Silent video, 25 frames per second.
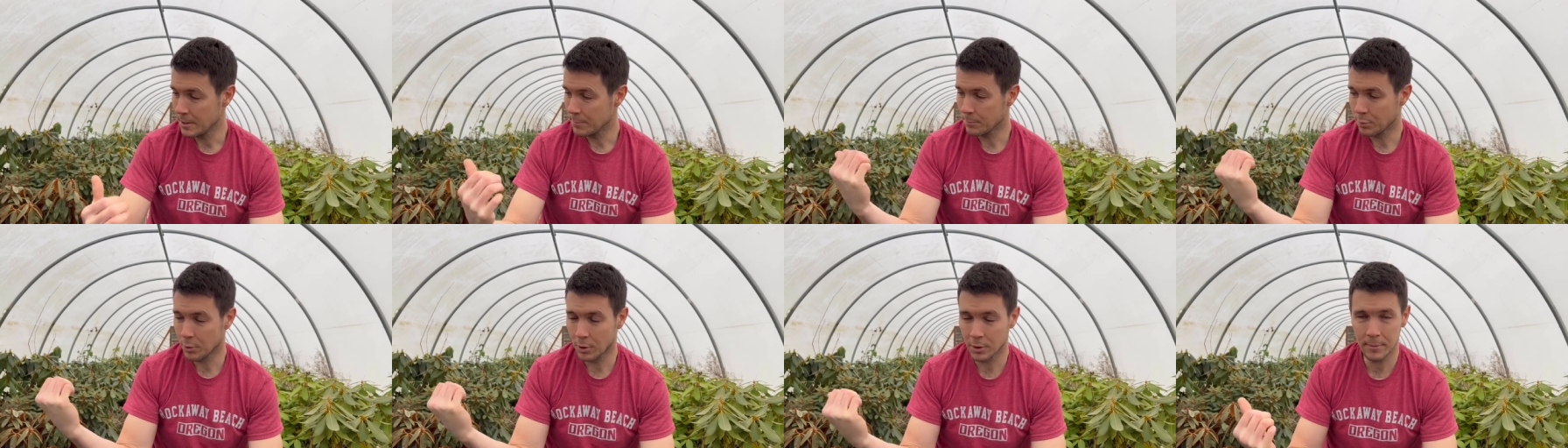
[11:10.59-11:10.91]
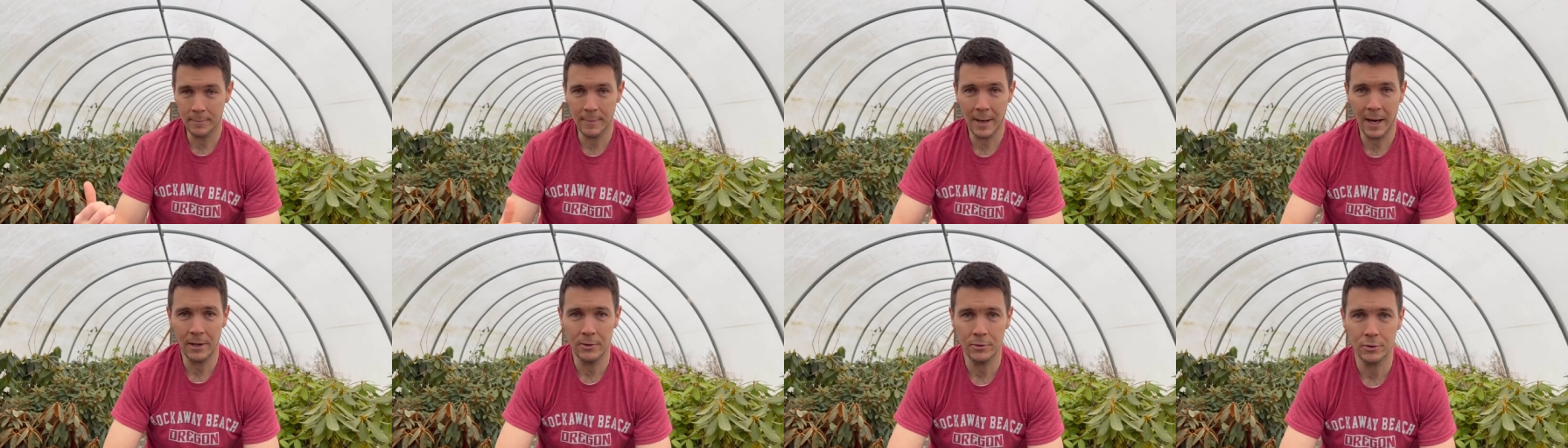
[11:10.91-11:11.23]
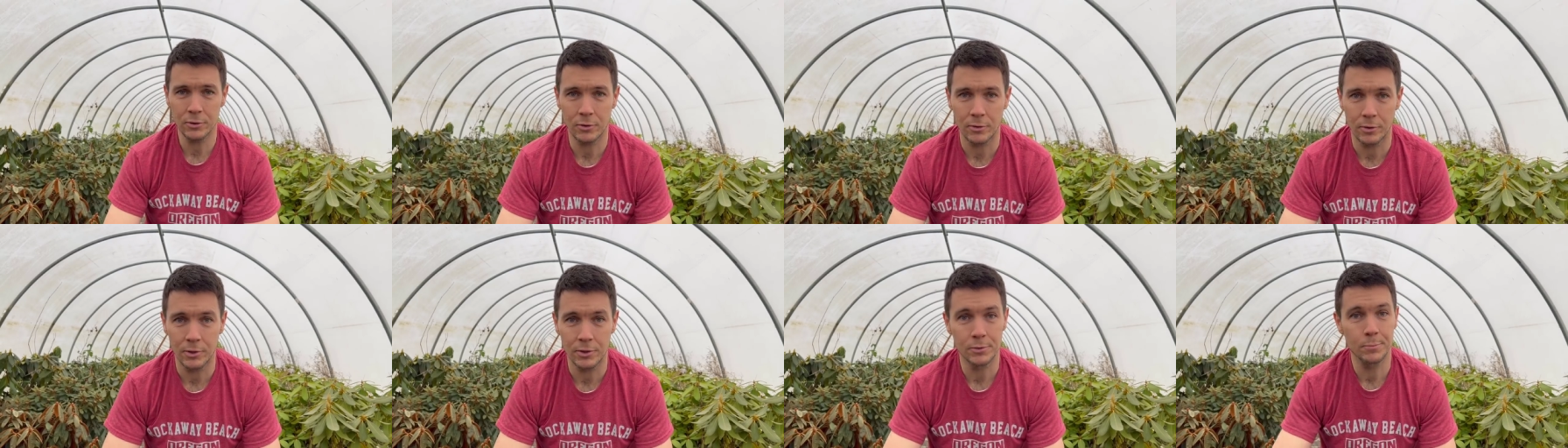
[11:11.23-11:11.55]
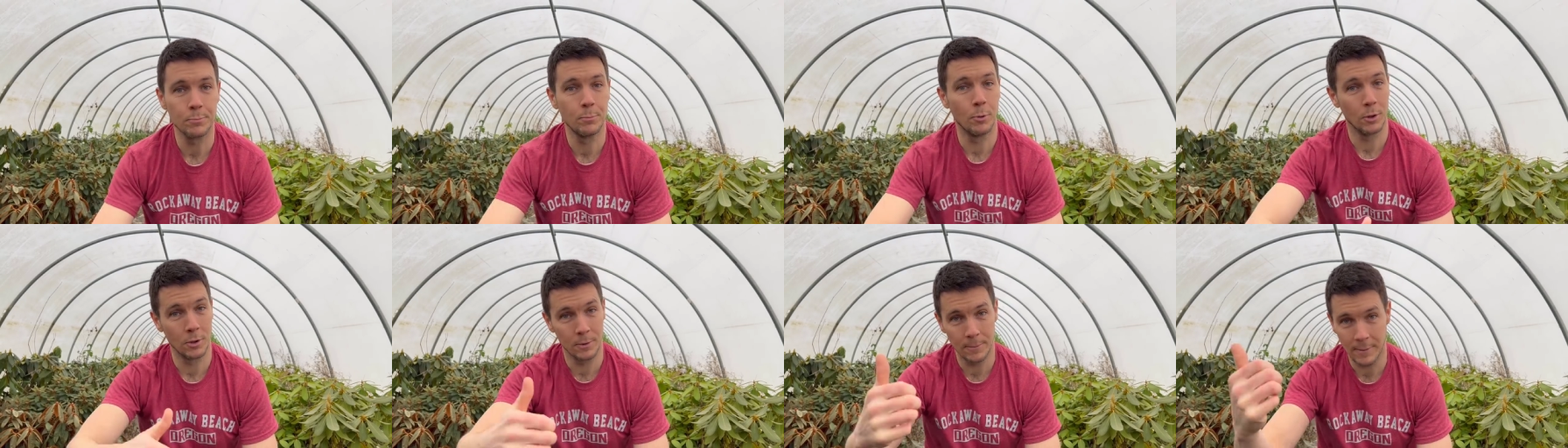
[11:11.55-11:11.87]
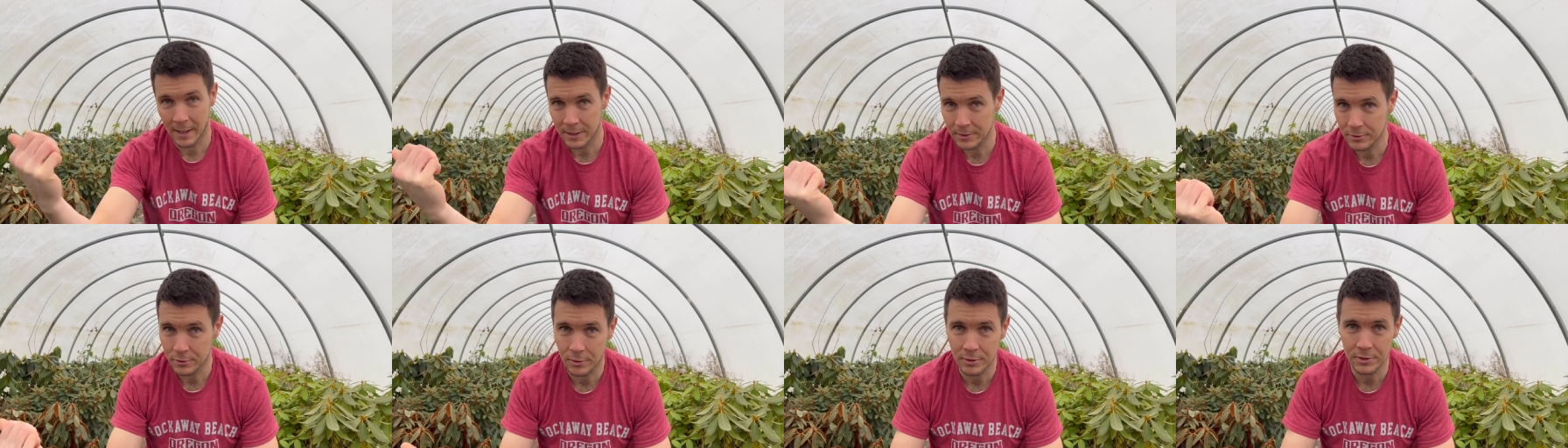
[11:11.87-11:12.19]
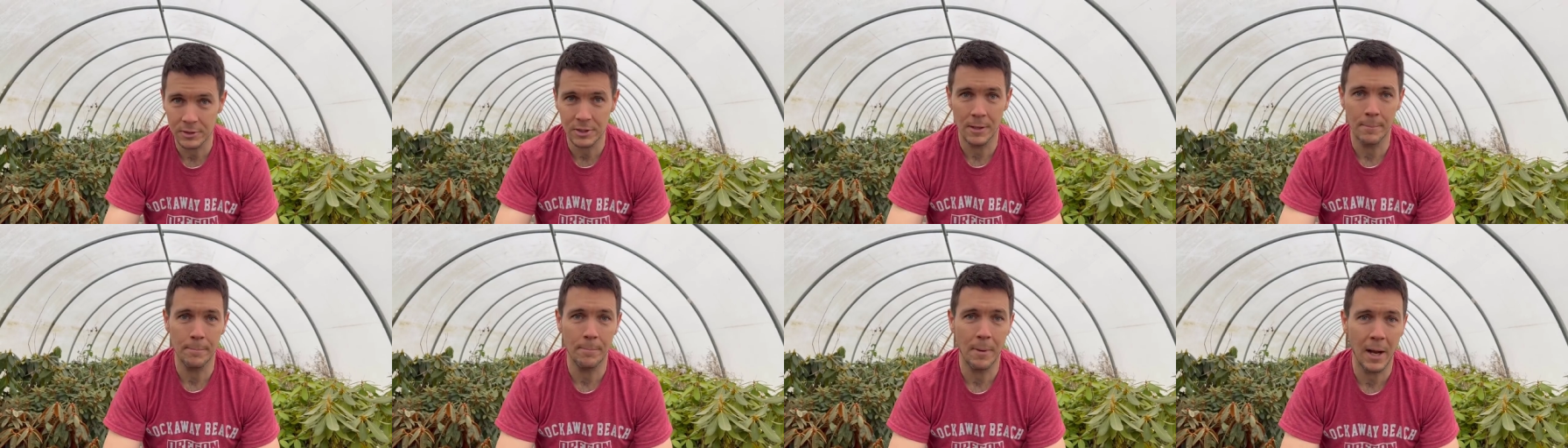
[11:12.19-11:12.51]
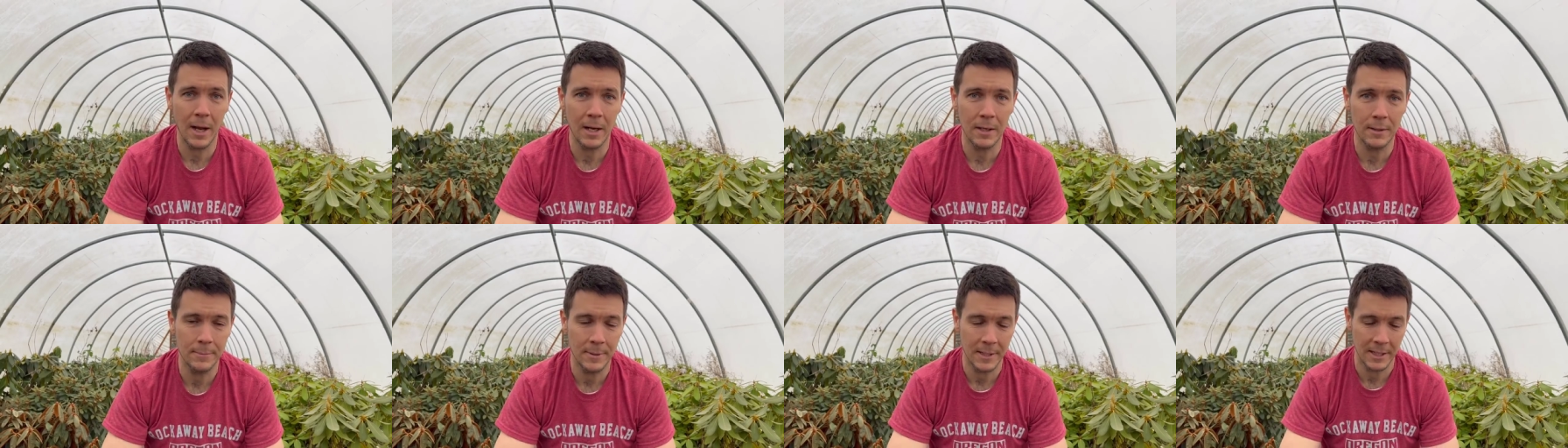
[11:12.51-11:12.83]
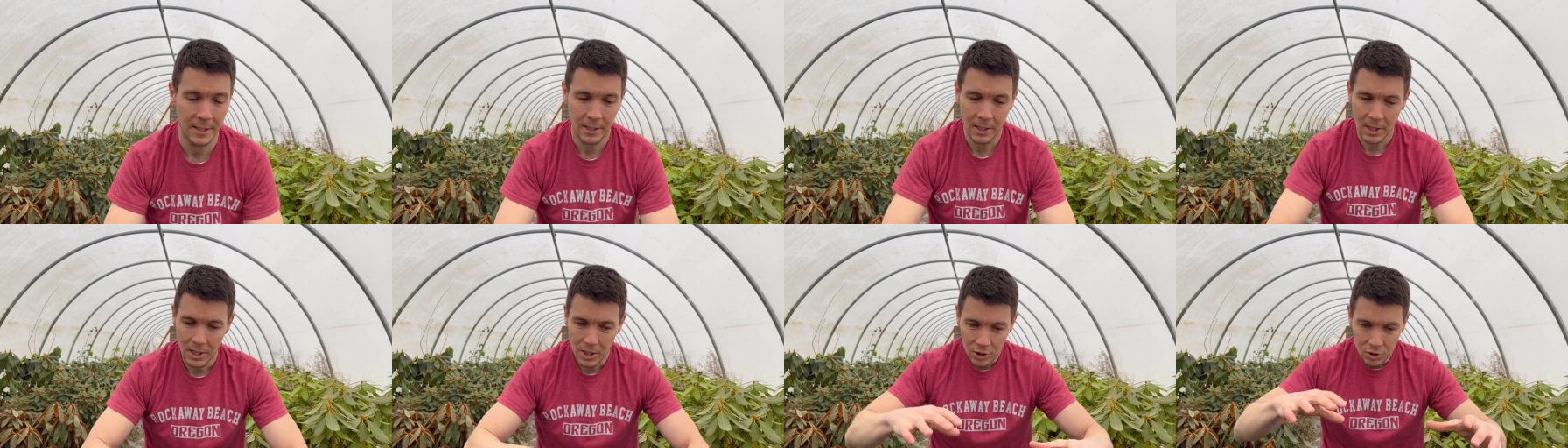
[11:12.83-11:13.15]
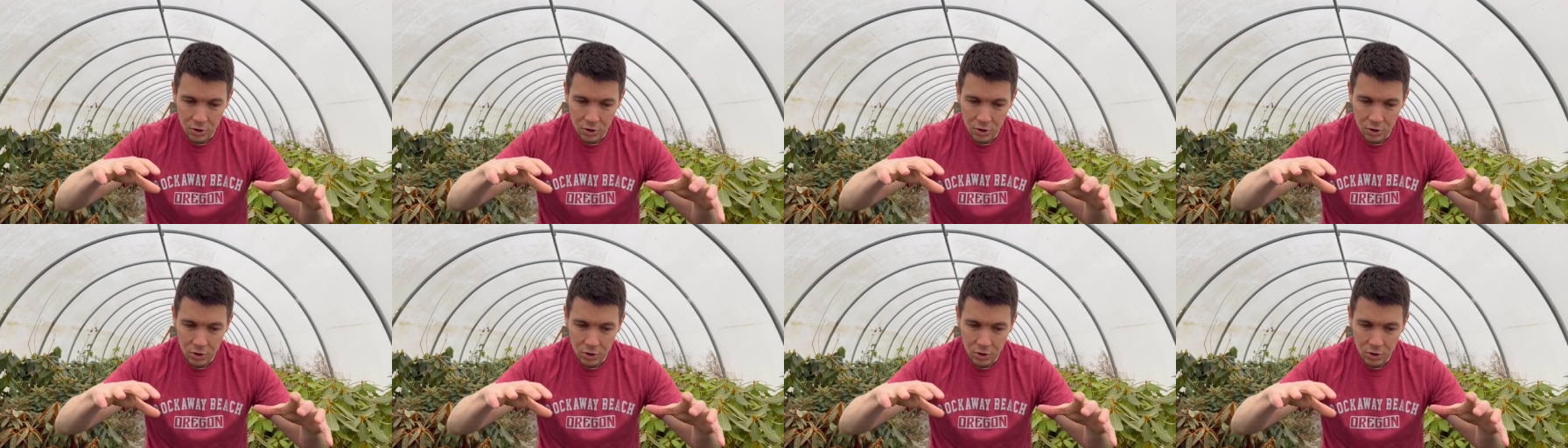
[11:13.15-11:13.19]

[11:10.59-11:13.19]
Put them outdoors. Put them outdoors on bottom heat.